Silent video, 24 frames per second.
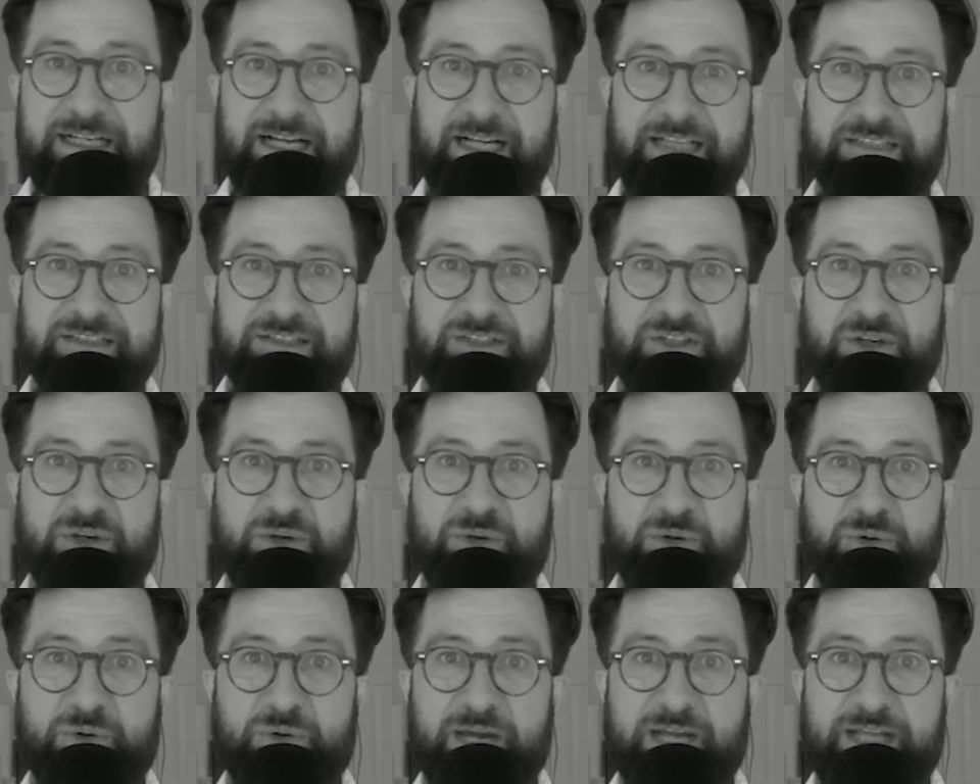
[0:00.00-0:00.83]
And
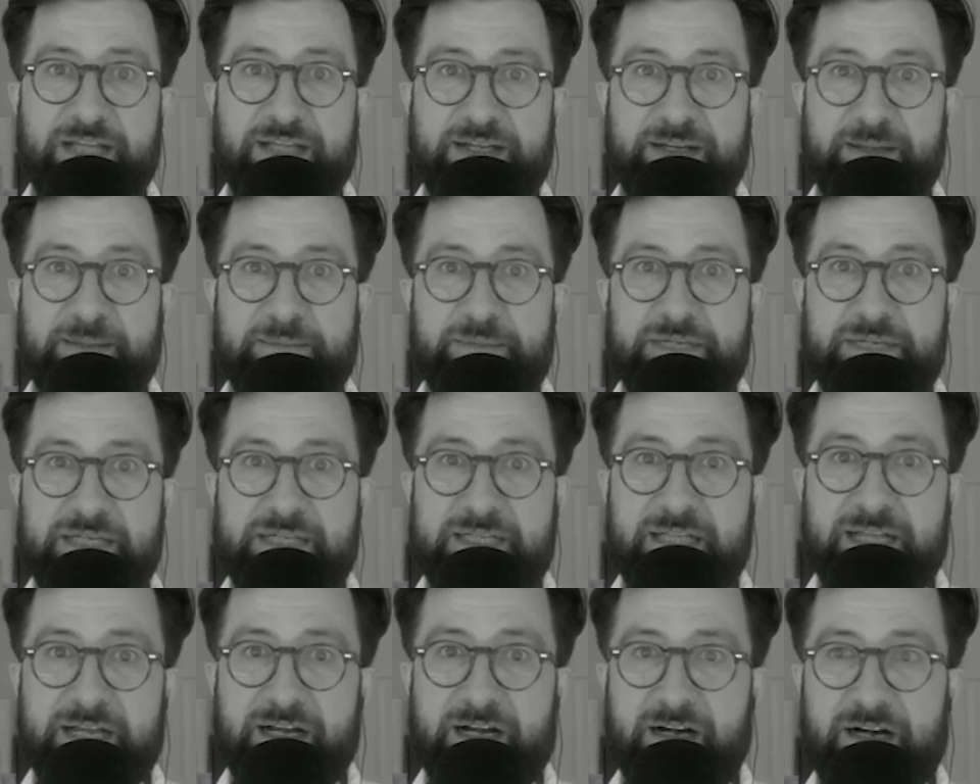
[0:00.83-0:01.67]
so ended up being
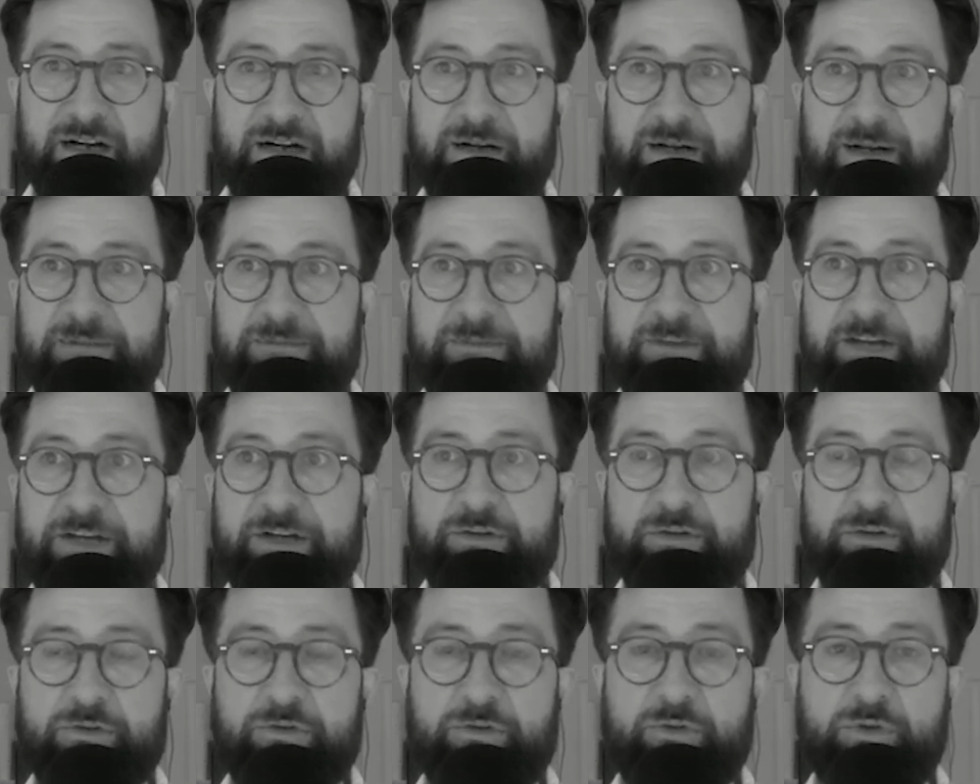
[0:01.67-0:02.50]
there in
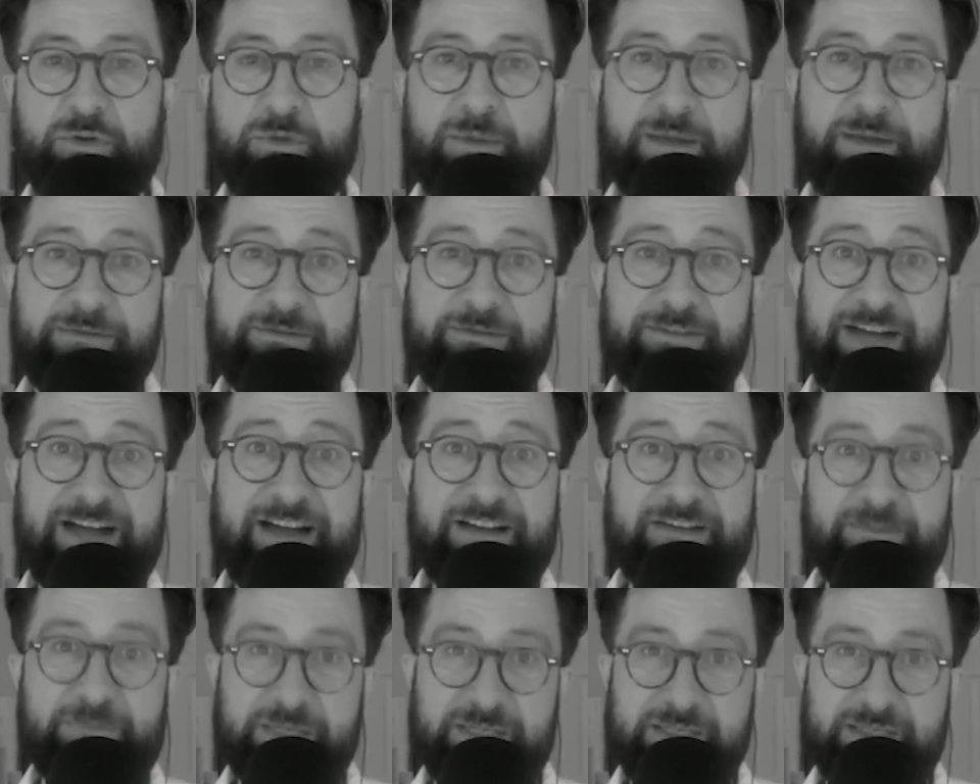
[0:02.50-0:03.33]
Vancouver for about
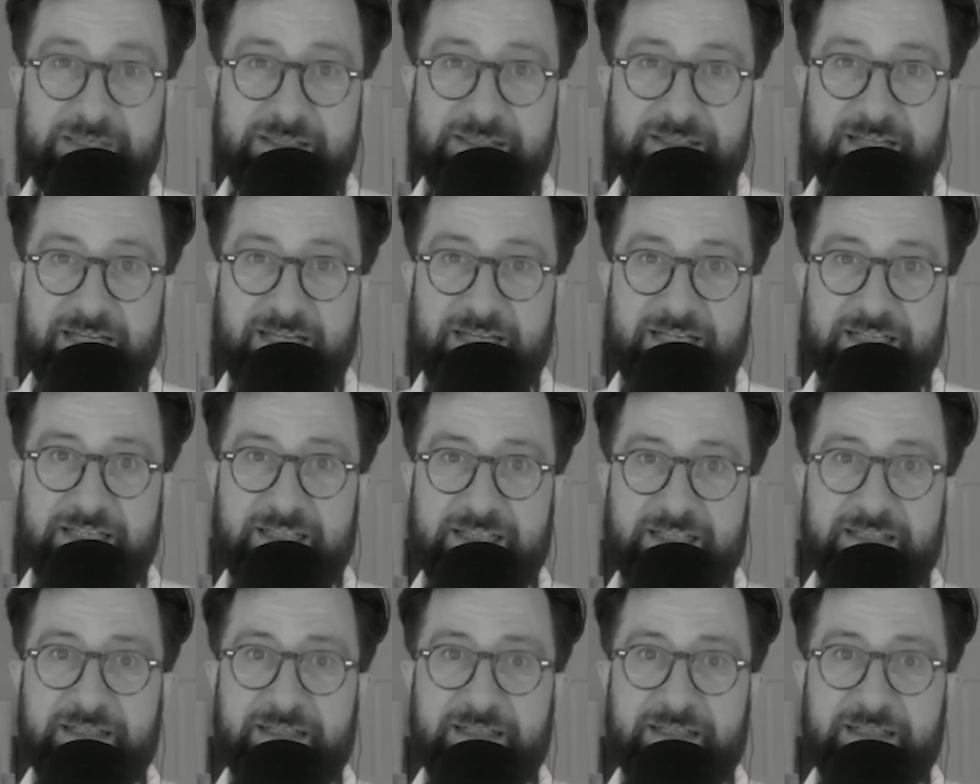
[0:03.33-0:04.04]
5 months and